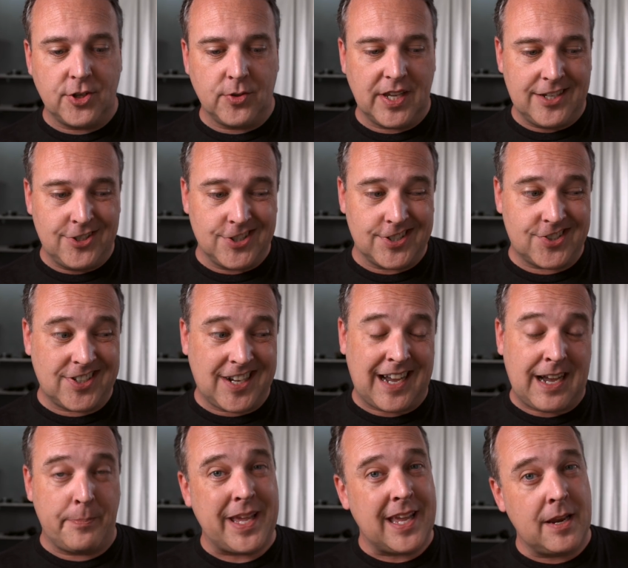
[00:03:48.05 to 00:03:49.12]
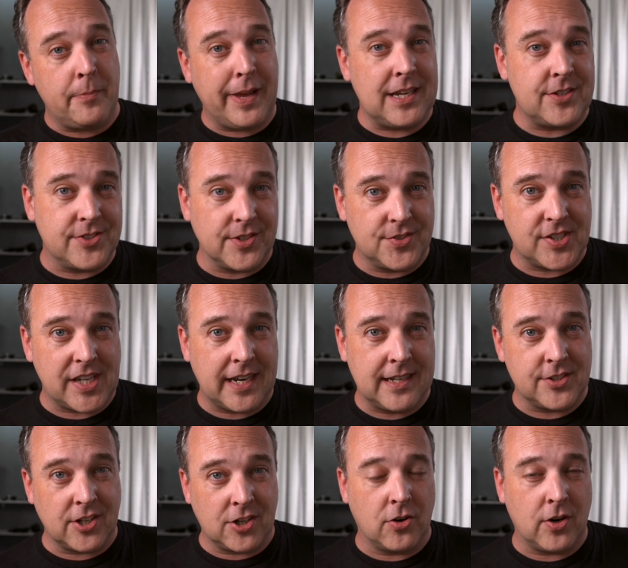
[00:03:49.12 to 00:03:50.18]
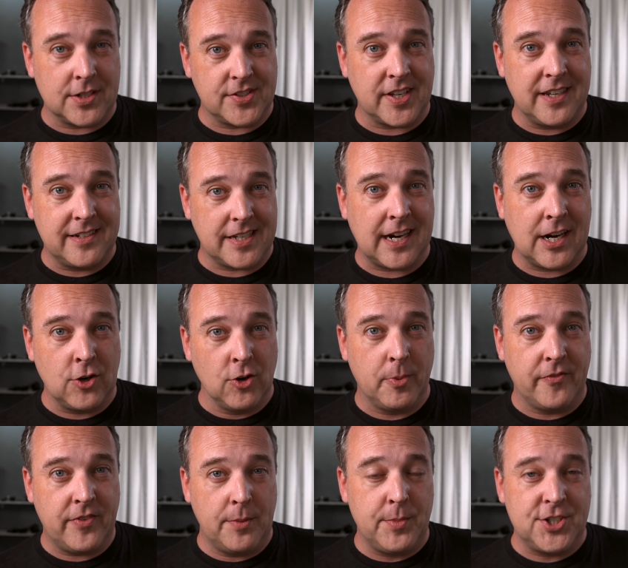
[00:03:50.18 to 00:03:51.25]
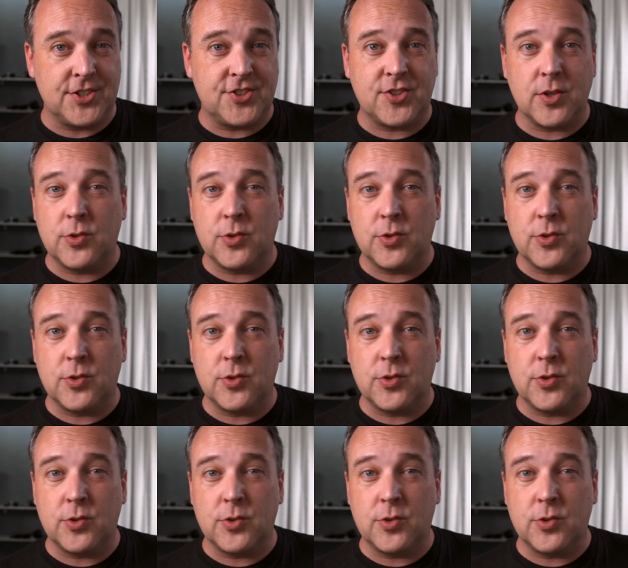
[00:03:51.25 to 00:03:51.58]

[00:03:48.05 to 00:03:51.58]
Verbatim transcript: you can just copy and paste those settings across an entire group of images.